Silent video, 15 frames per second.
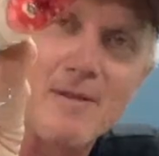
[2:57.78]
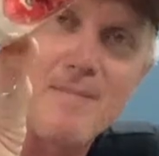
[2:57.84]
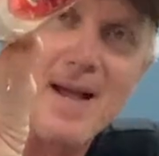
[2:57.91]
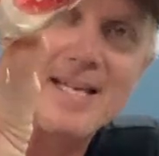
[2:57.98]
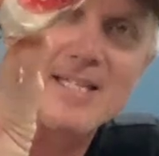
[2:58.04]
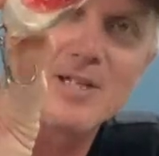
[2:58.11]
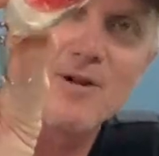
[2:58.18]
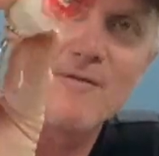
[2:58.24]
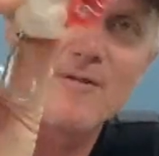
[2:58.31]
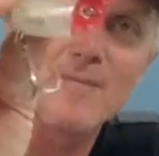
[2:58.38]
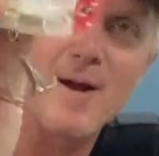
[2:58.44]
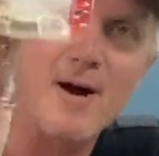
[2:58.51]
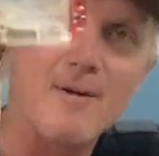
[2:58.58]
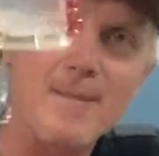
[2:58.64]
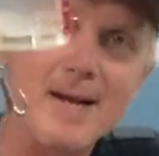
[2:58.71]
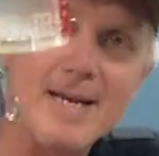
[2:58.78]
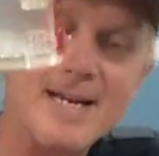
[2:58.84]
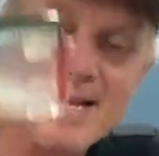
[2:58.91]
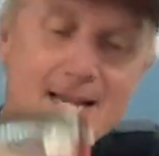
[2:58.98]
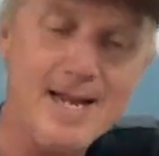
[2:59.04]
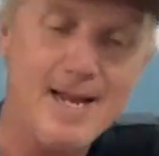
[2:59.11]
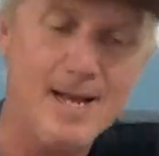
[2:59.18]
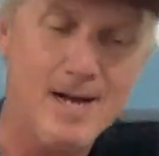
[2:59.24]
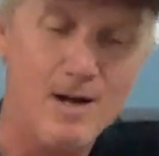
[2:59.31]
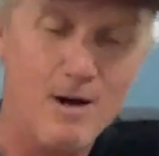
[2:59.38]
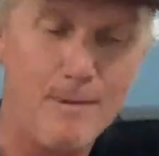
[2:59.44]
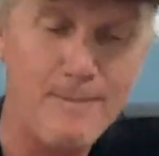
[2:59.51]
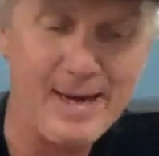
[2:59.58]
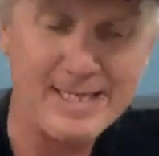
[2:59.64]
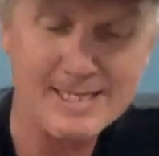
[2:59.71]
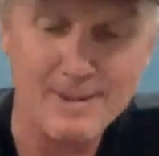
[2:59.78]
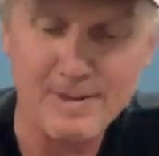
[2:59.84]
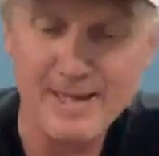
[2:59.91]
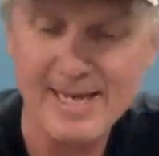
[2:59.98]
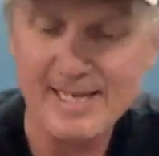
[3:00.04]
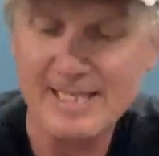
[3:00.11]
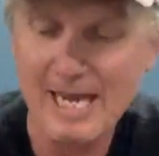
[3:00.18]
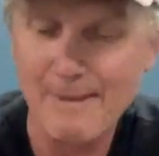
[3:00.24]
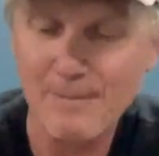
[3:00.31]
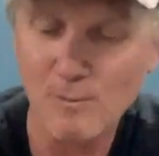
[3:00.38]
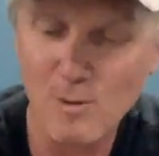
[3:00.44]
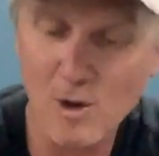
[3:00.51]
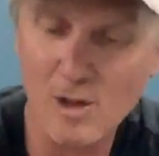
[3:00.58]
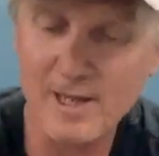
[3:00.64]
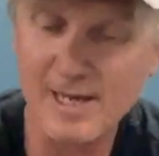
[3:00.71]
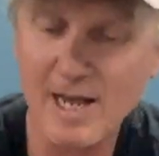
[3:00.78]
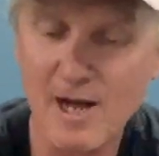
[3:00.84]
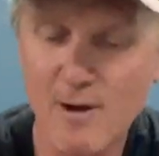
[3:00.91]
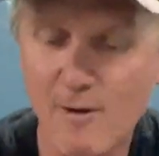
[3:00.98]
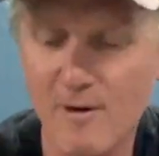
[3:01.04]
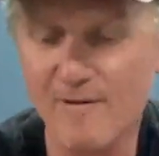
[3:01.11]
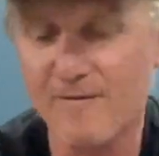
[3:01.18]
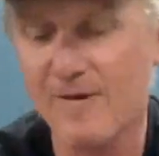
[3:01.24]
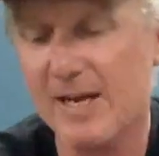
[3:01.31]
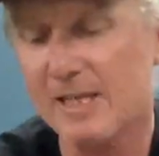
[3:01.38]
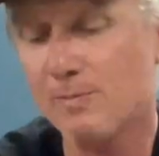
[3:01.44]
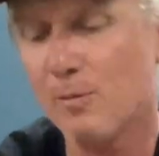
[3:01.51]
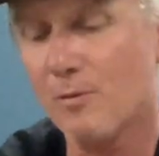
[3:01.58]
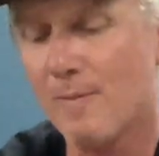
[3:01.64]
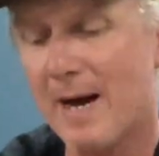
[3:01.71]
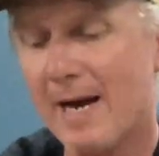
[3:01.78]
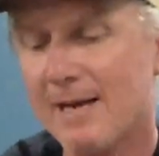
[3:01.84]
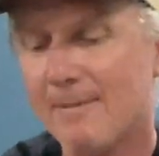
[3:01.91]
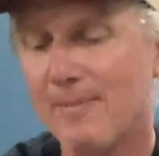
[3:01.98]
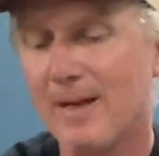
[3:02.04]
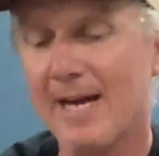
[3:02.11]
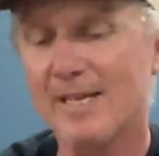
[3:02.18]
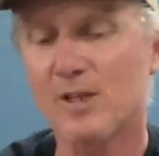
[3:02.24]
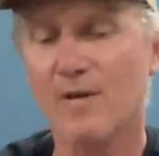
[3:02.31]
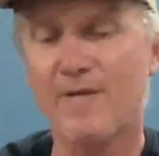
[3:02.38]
bass and not for barramundi. I picked some of these up a while ago on Facebook Marketplace off